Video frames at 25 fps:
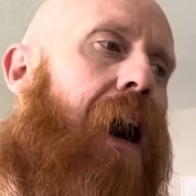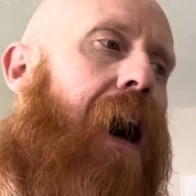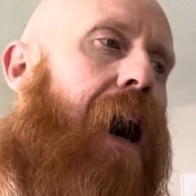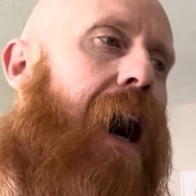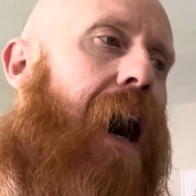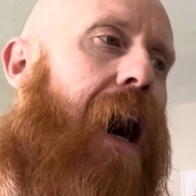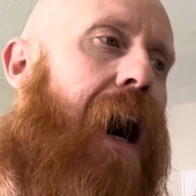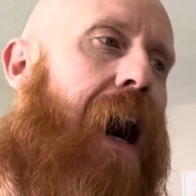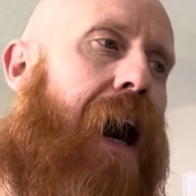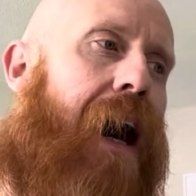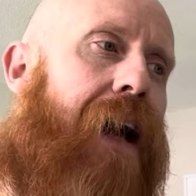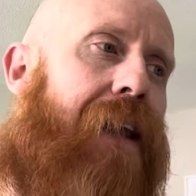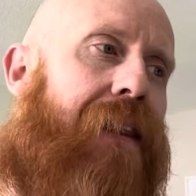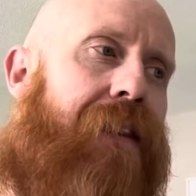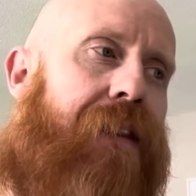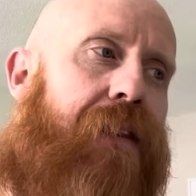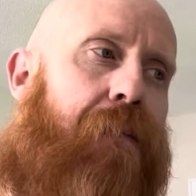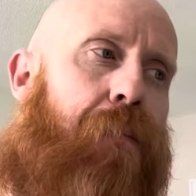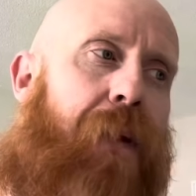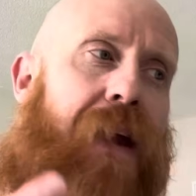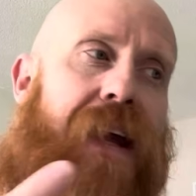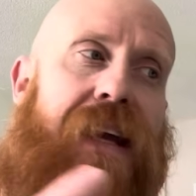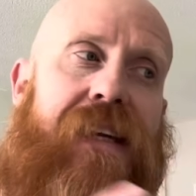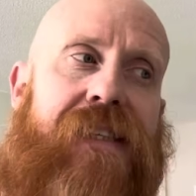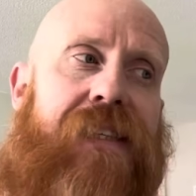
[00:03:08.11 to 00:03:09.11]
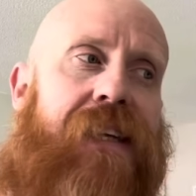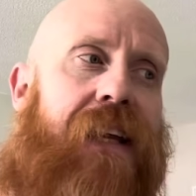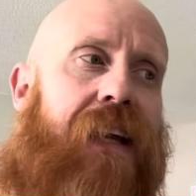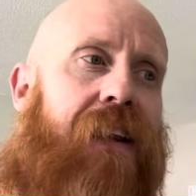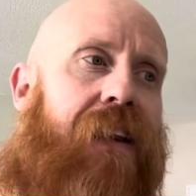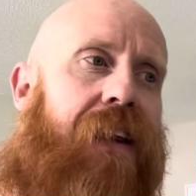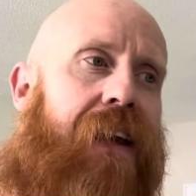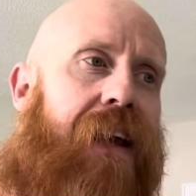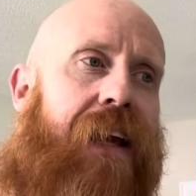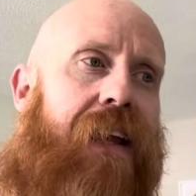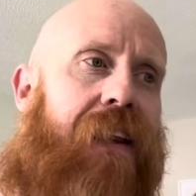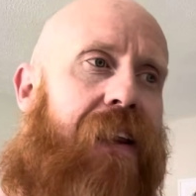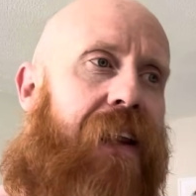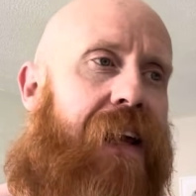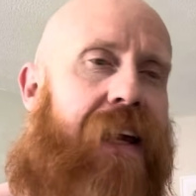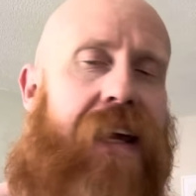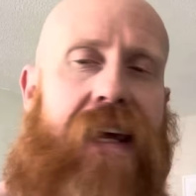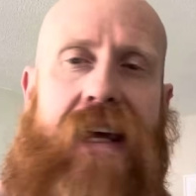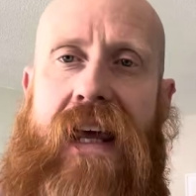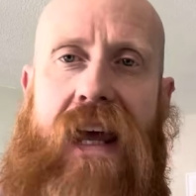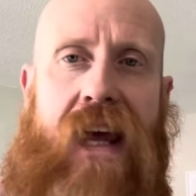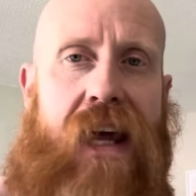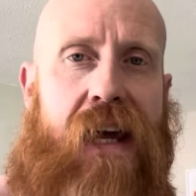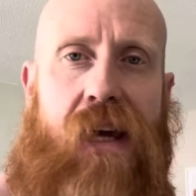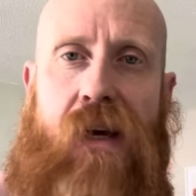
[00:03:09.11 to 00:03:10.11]
And basically,
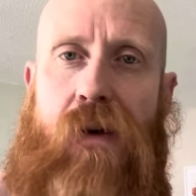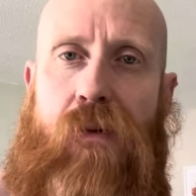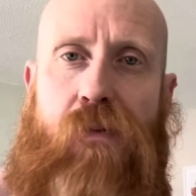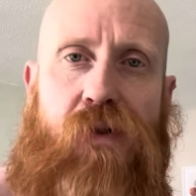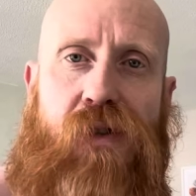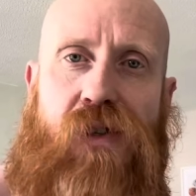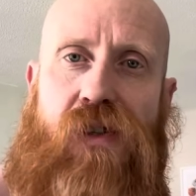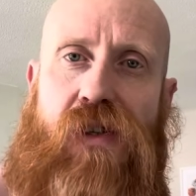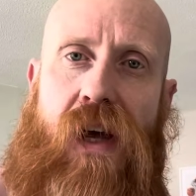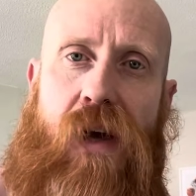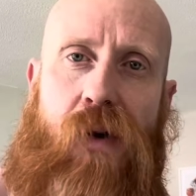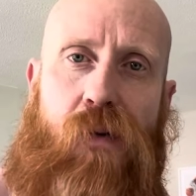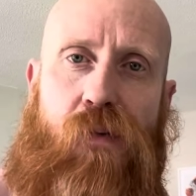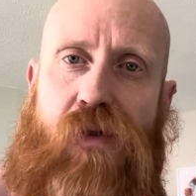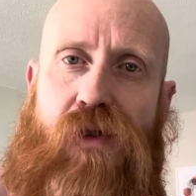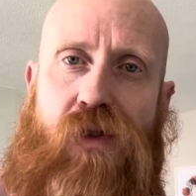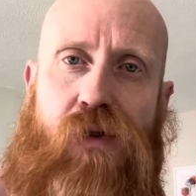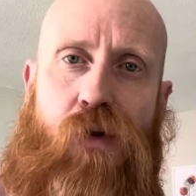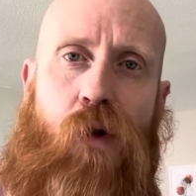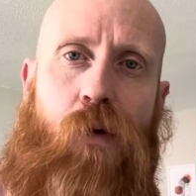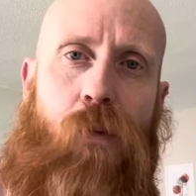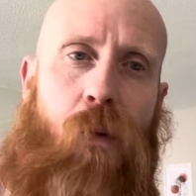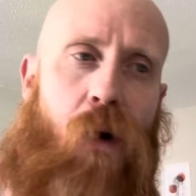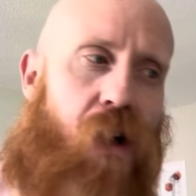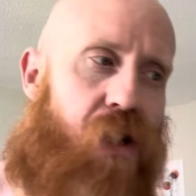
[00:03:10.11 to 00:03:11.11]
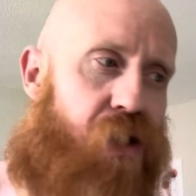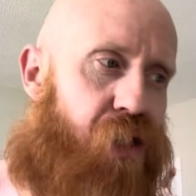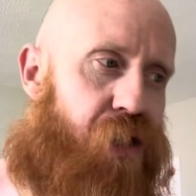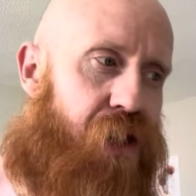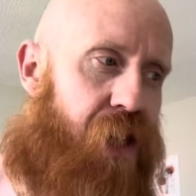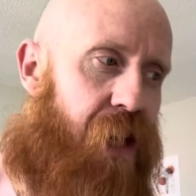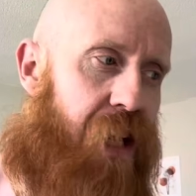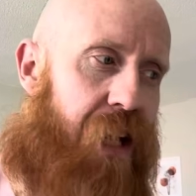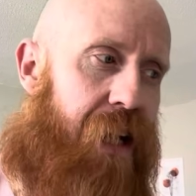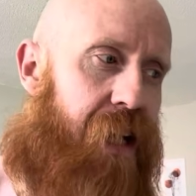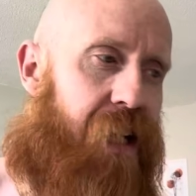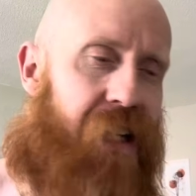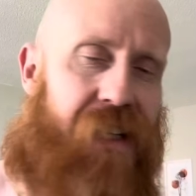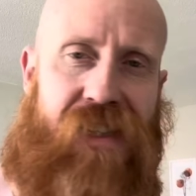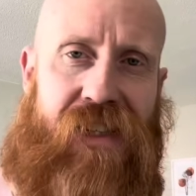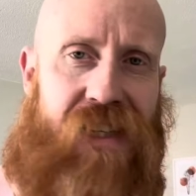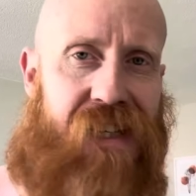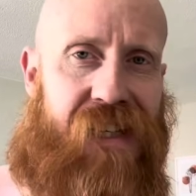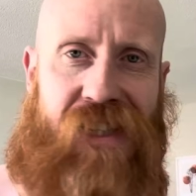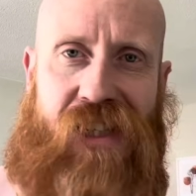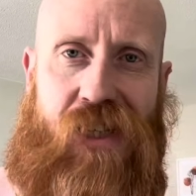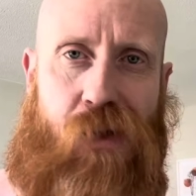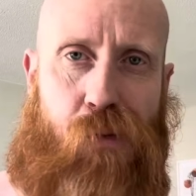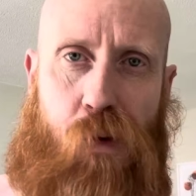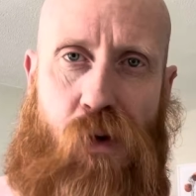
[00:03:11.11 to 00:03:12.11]
like, it was too much.
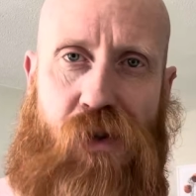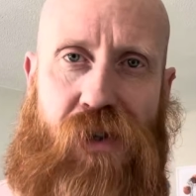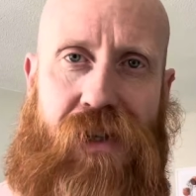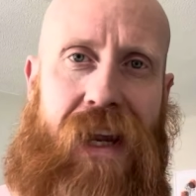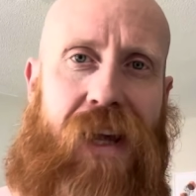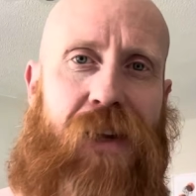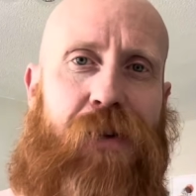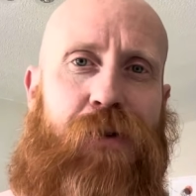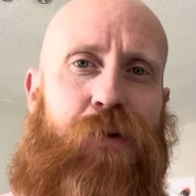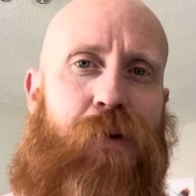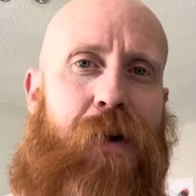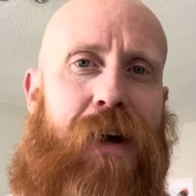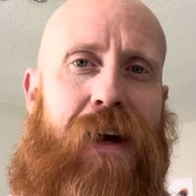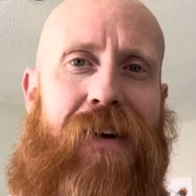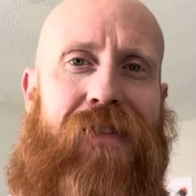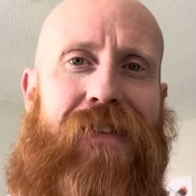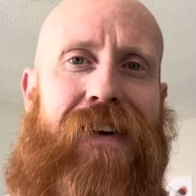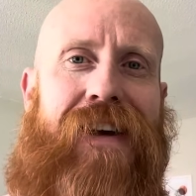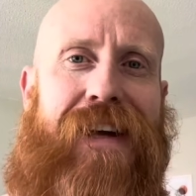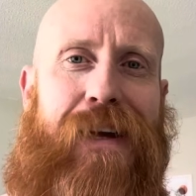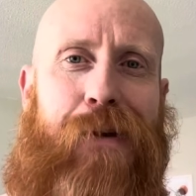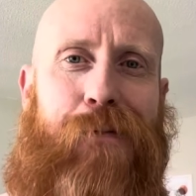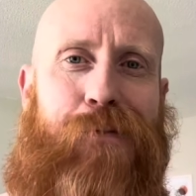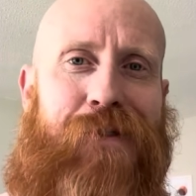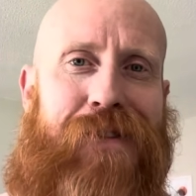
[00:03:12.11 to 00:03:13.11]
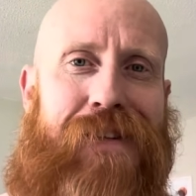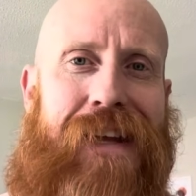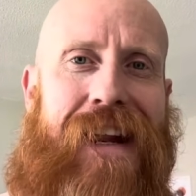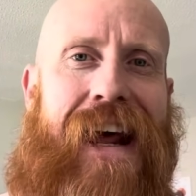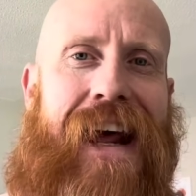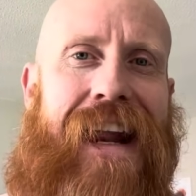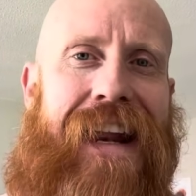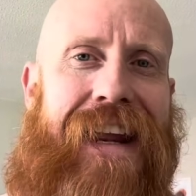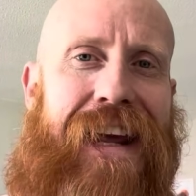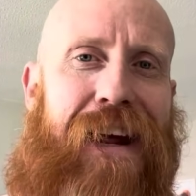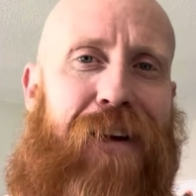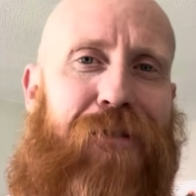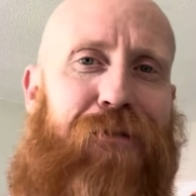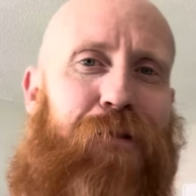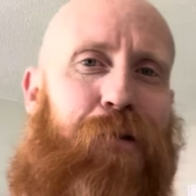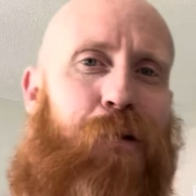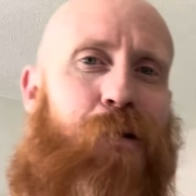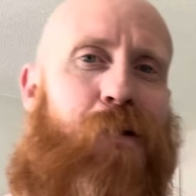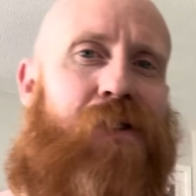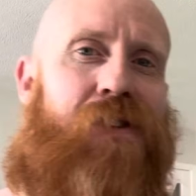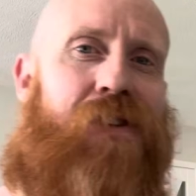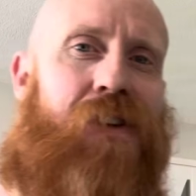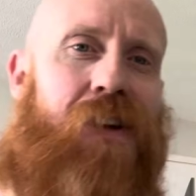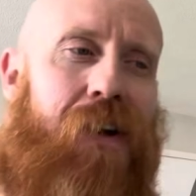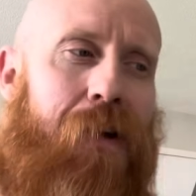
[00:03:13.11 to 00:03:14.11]
He just wasn't into it, right? He was an
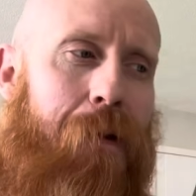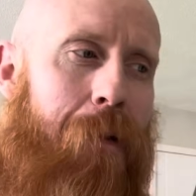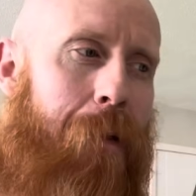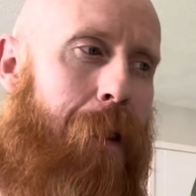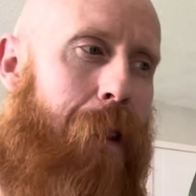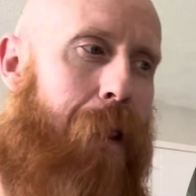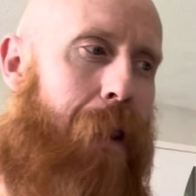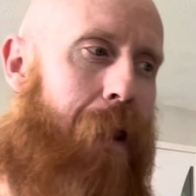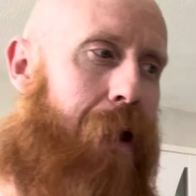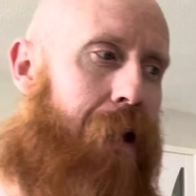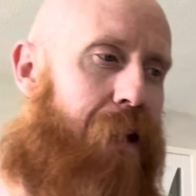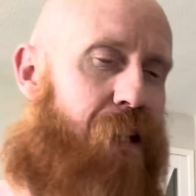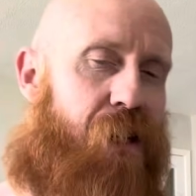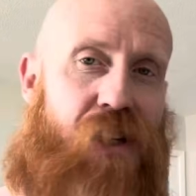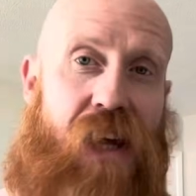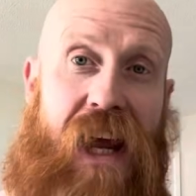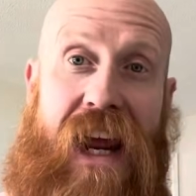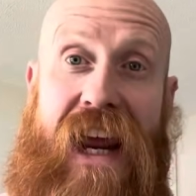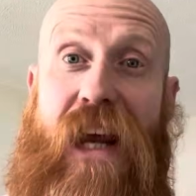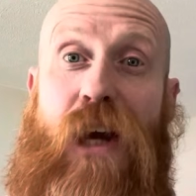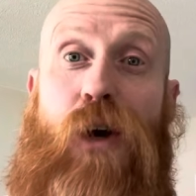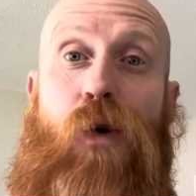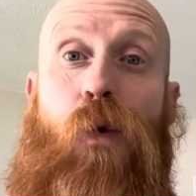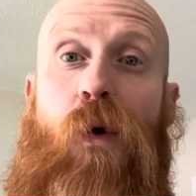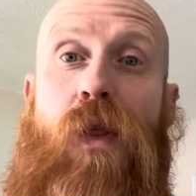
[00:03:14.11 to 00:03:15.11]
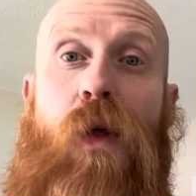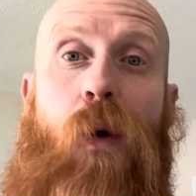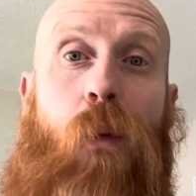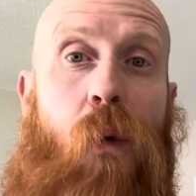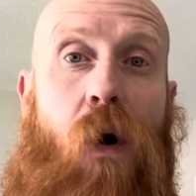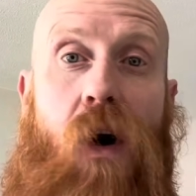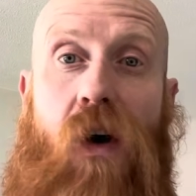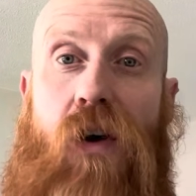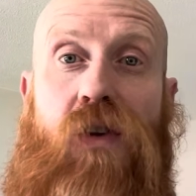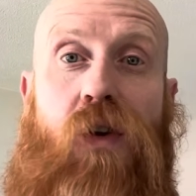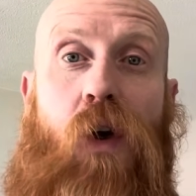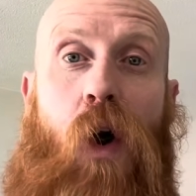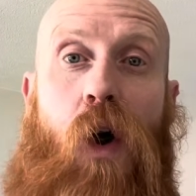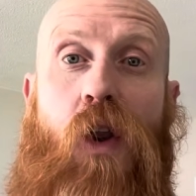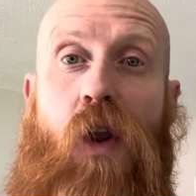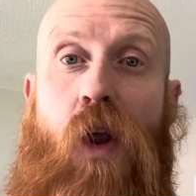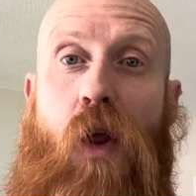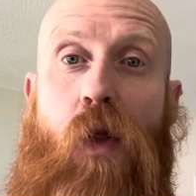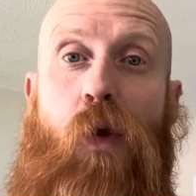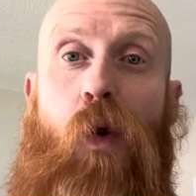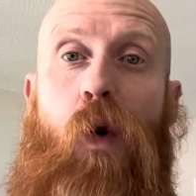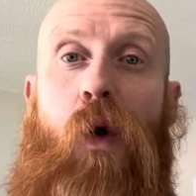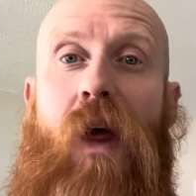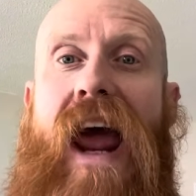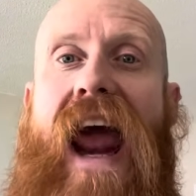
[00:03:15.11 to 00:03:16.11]
anti-influencer. He got the work
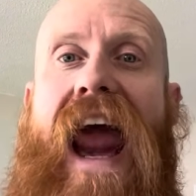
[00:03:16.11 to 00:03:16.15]
done.